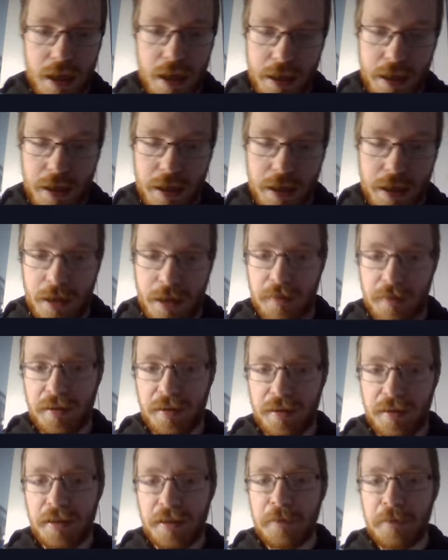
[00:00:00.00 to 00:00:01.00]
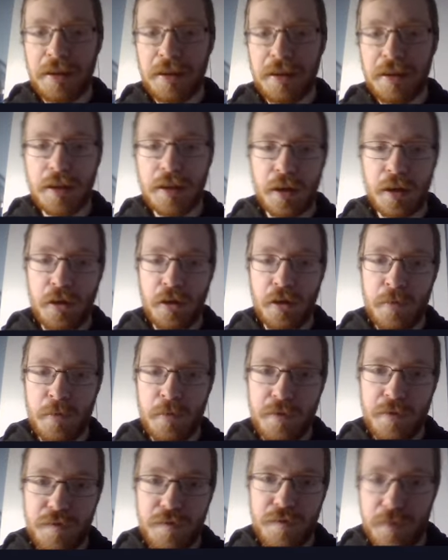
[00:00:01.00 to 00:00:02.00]
Uh, starting with No Move
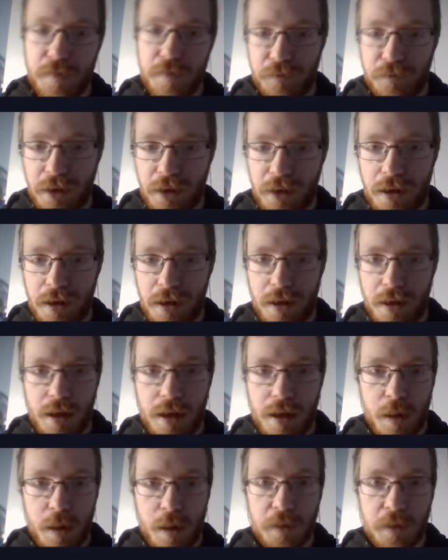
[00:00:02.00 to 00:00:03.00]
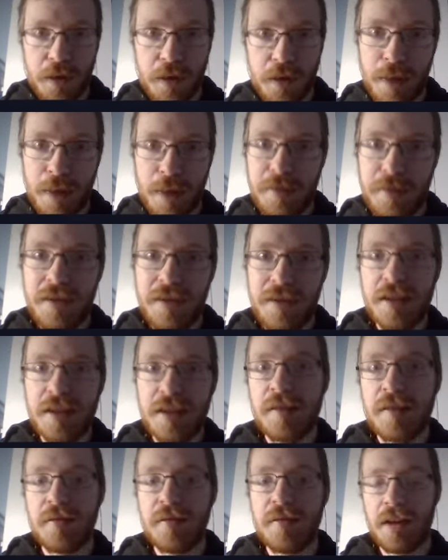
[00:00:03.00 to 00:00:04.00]
do a couple of these
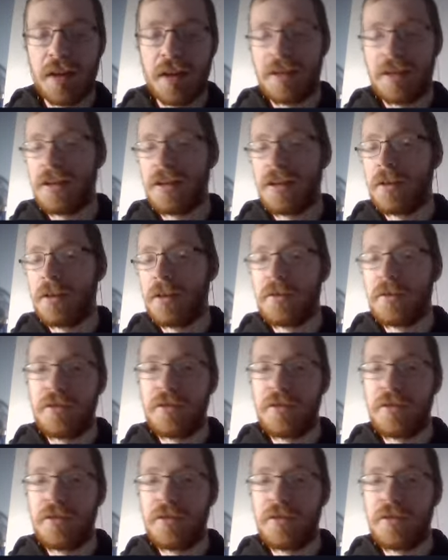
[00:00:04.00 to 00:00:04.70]
and then go on to